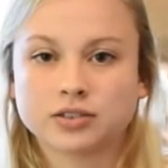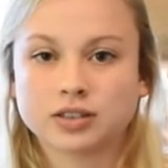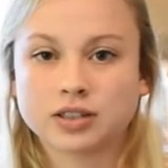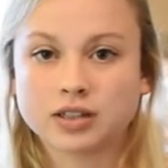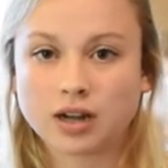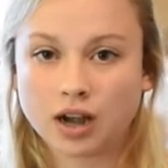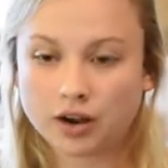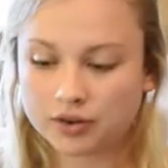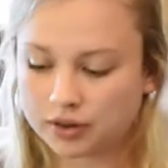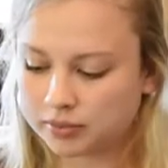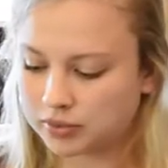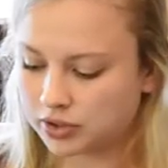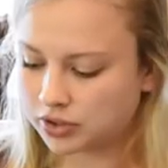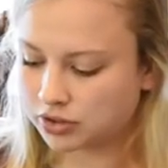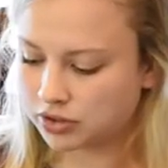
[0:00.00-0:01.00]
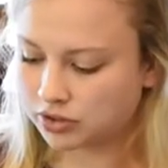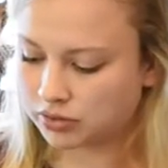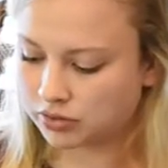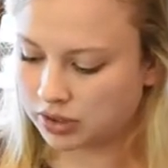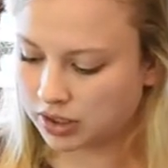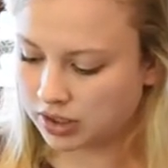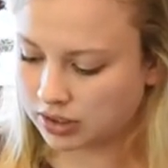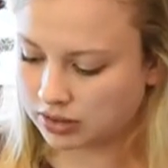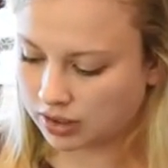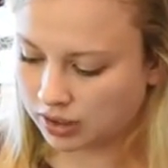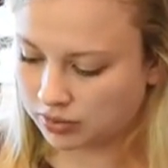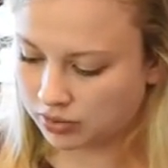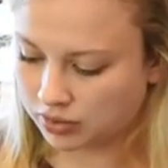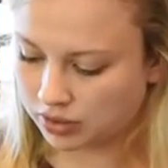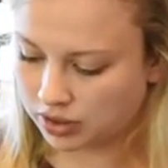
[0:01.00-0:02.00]
now what I'm going to do is
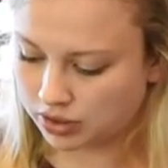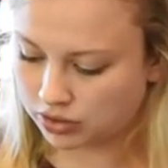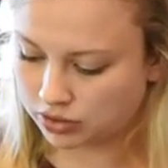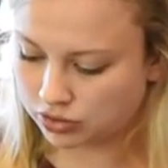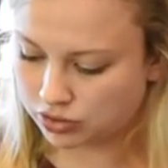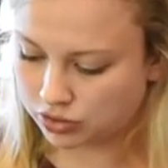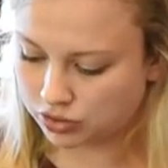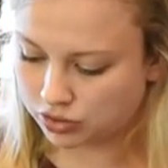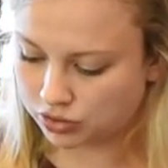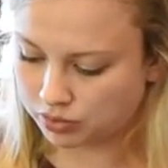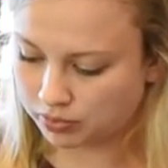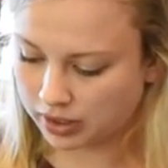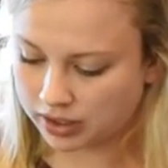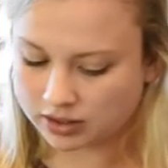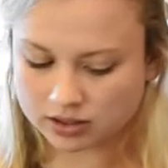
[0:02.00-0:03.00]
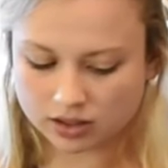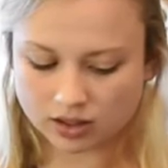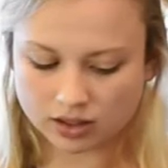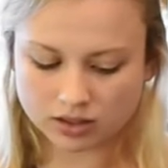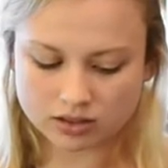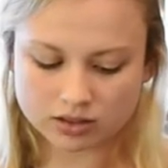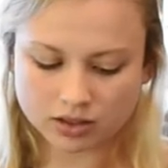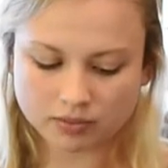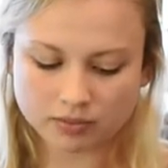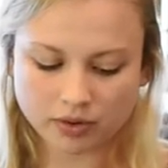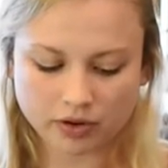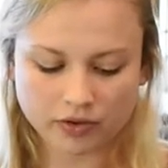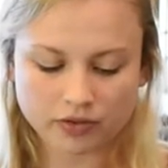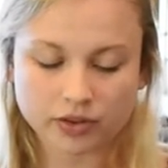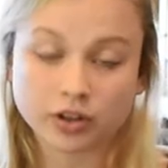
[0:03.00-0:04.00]
I'm going to paint the stump
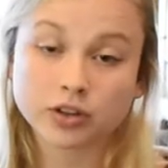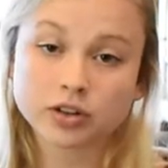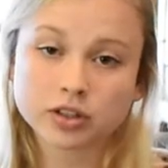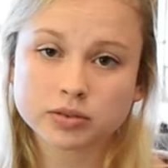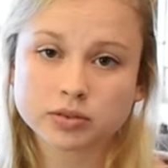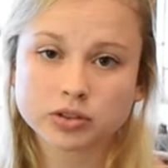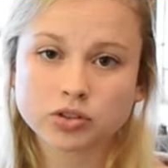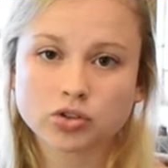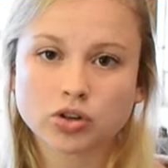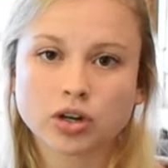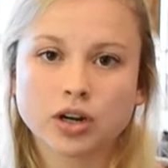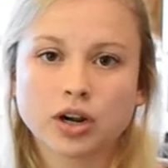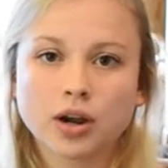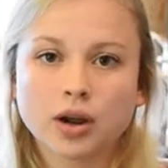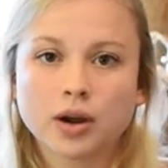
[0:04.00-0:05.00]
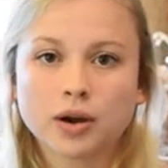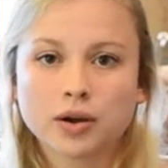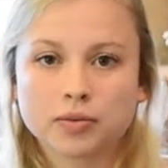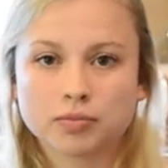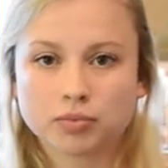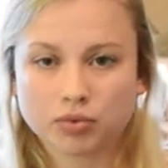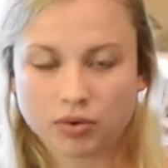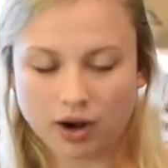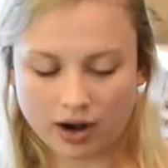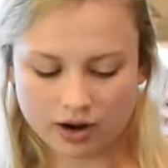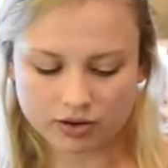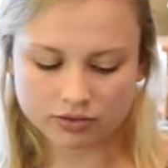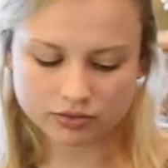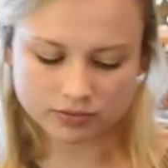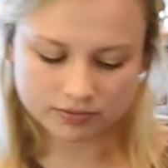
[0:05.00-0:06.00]
of the Christmas tree
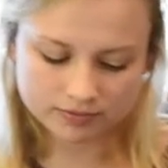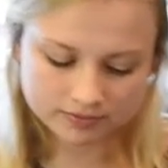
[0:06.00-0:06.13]
brown.